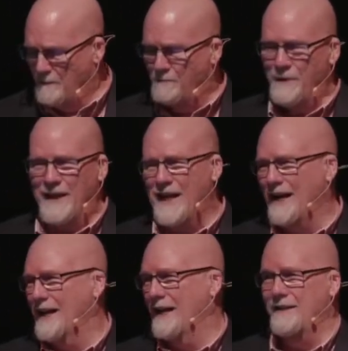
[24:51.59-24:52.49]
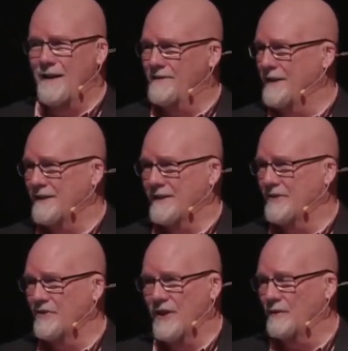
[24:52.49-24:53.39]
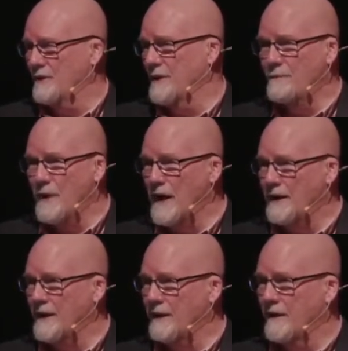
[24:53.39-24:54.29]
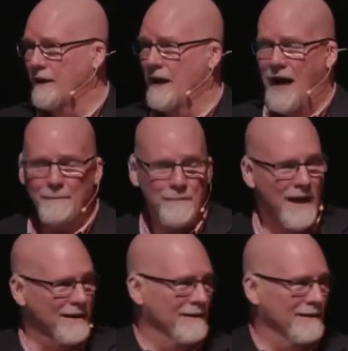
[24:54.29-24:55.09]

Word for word: but I got nothing to share with the body. I'm not